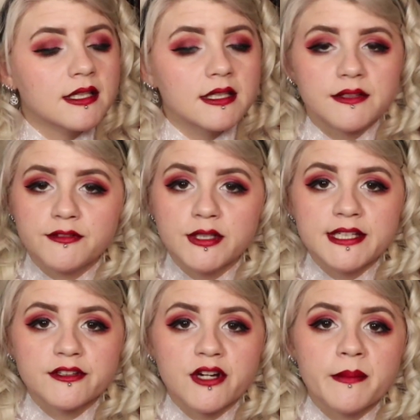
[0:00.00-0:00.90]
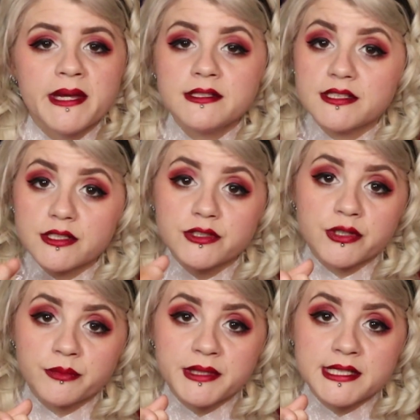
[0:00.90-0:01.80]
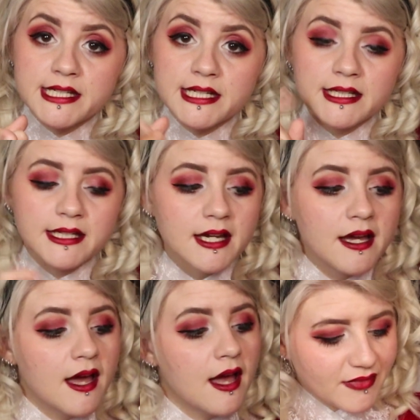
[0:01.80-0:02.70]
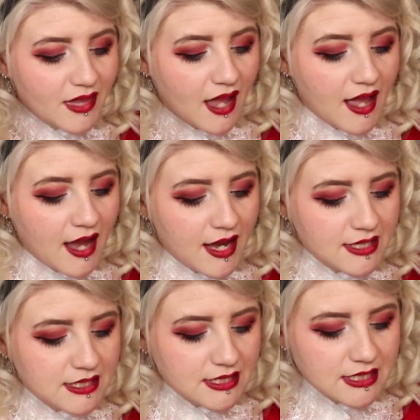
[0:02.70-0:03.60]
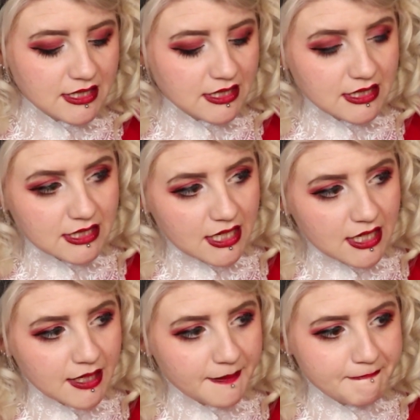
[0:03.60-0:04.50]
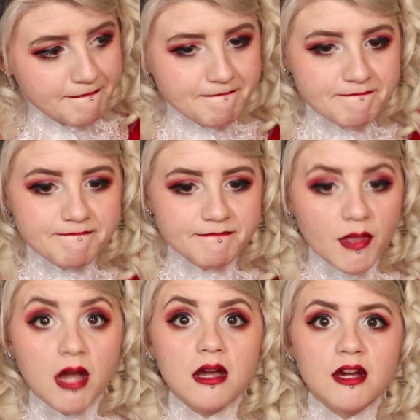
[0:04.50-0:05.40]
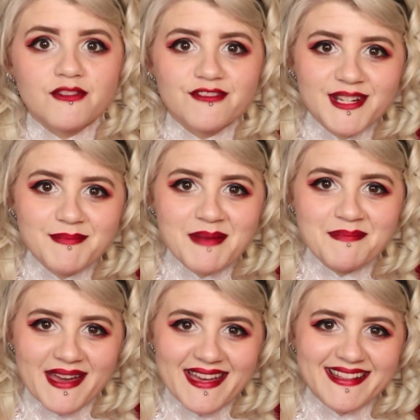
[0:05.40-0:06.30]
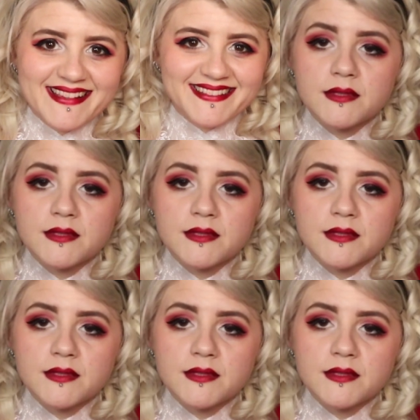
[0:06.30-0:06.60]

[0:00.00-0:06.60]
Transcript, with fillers: If you leave a comment, don't be a dick. And ring my bell.